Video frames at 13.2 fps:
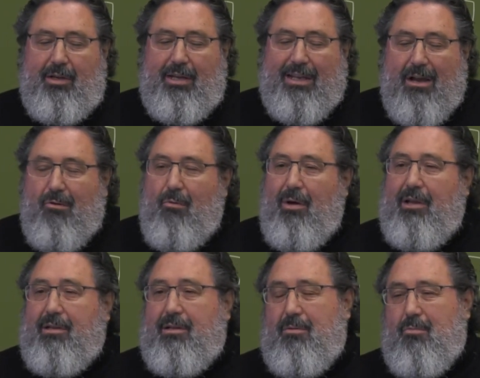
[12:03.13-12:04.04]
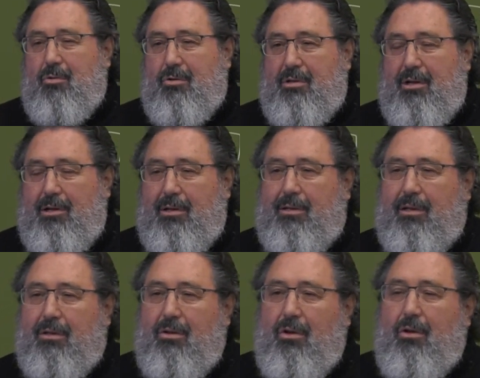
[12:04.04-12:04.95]
inequality in mortality.
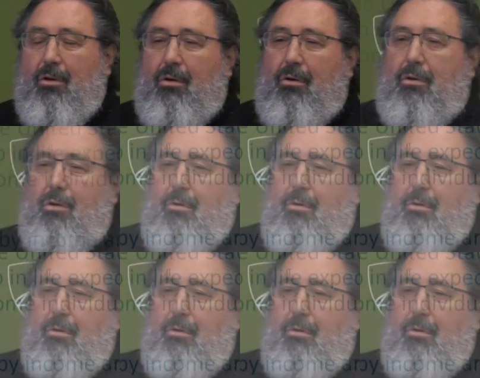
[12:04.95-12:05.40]
All